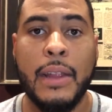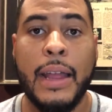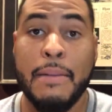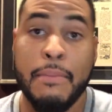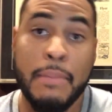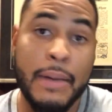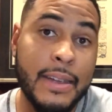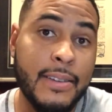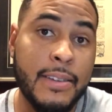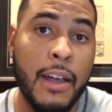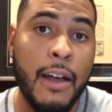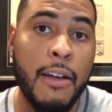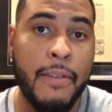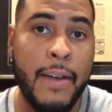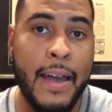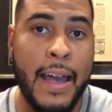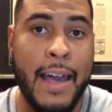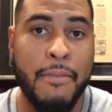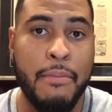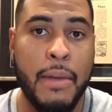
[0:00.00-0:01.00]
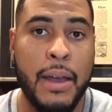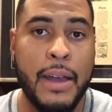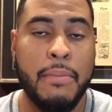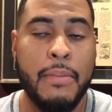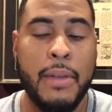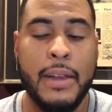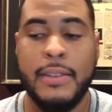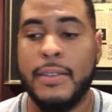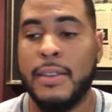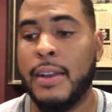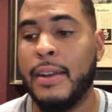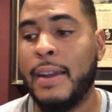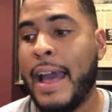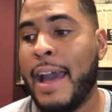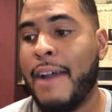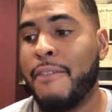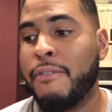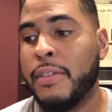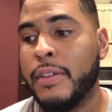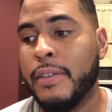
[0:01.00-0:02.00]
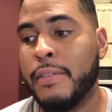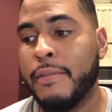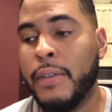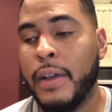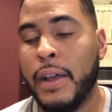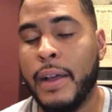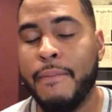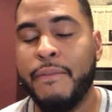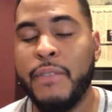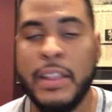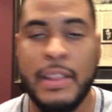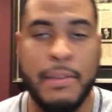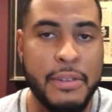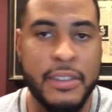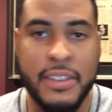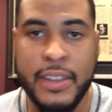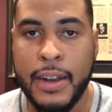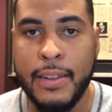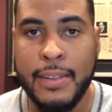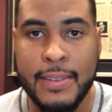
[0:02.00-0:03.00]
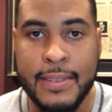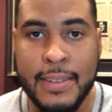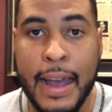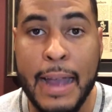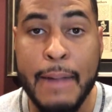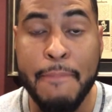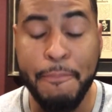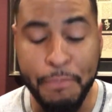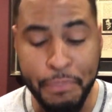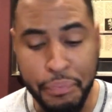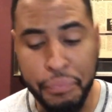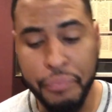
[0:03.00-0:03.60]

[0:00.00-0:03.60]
Like myself, I have my son 50% of the time.